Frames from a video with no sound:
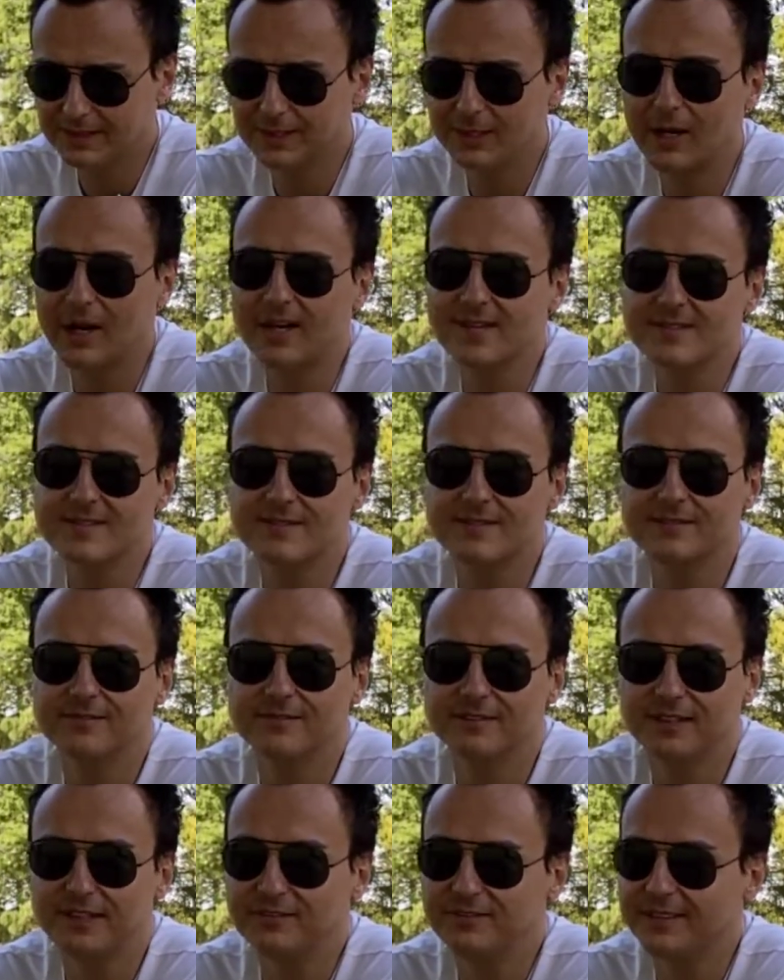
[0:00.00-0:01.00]
cost of
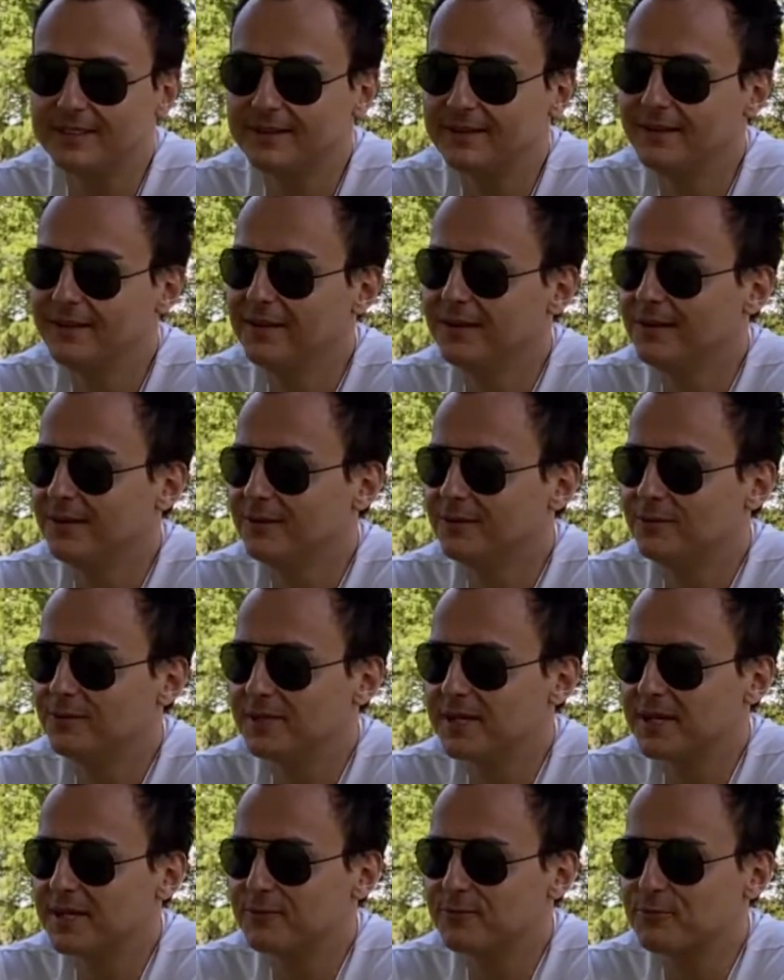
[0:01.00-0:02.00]
living. We're
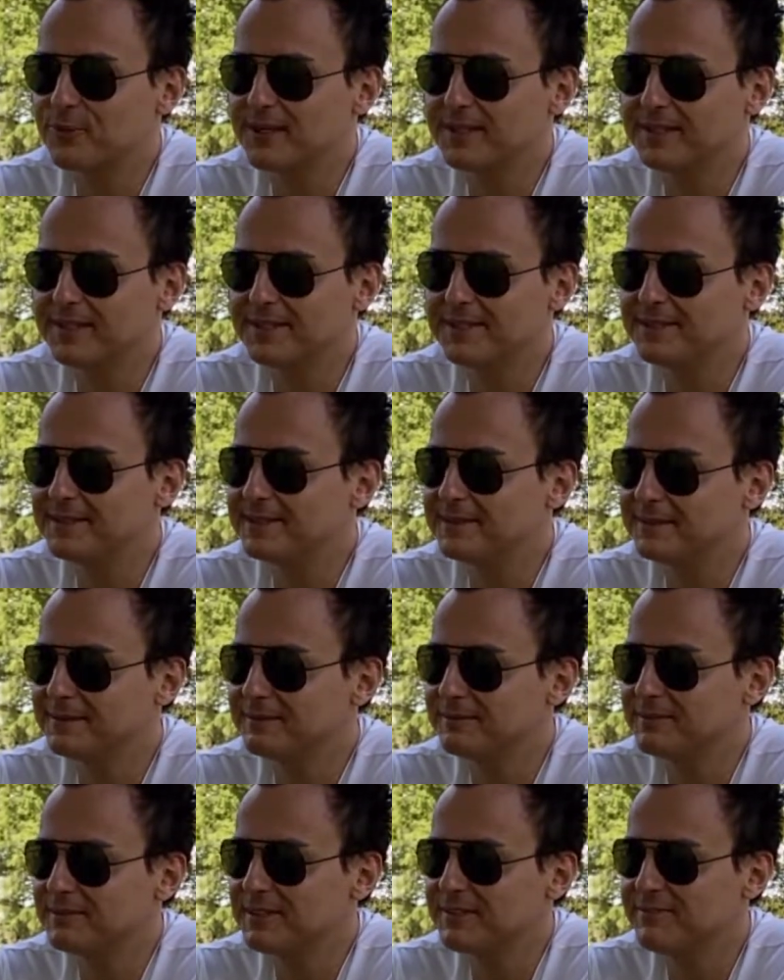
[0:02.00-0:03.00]
not really
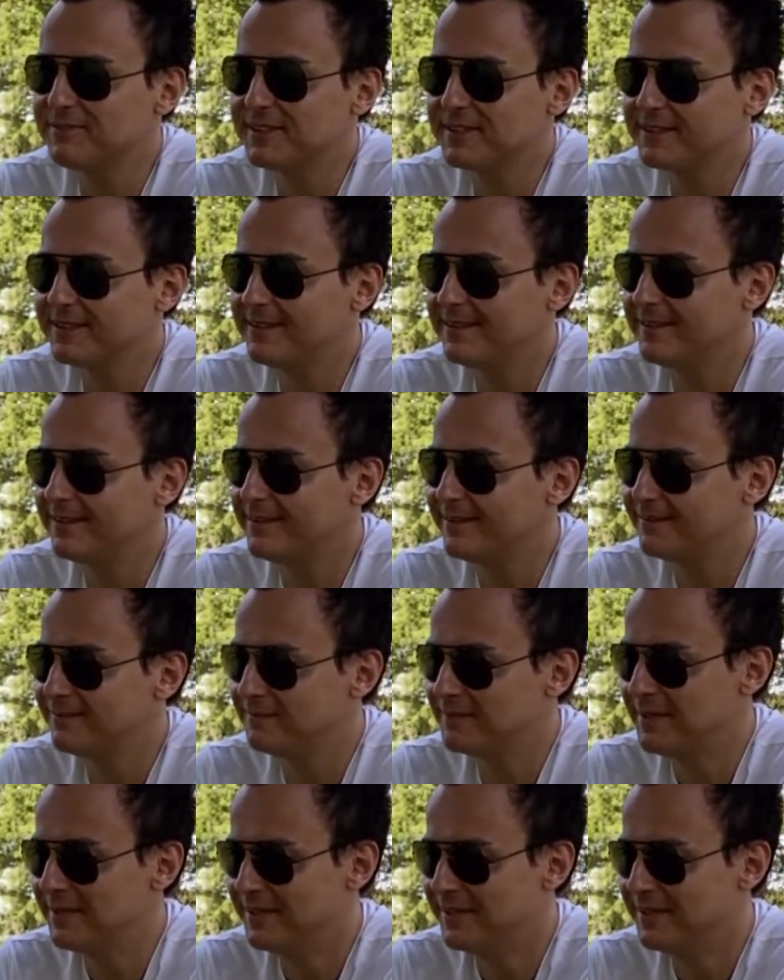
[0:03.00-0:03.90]
living in a